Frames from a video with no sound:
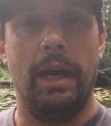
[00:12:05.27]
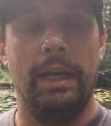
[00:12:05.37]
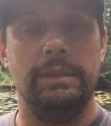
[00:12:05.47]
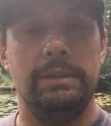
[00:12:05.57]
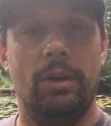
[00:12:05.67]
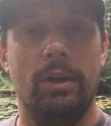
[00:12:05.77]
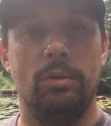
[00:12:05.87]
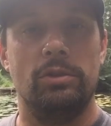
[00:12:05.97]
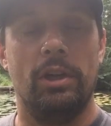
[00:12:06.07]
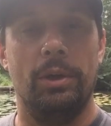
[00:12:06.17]
and I
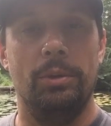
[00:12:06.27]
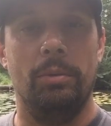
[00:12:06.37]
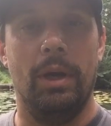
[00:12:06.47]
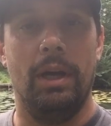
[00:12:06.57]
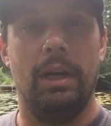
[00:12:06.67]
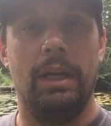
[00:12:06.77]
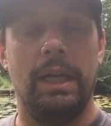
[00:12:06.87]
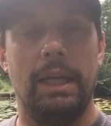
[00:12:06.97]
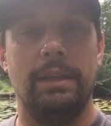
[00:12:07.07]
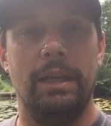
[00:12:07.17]
also had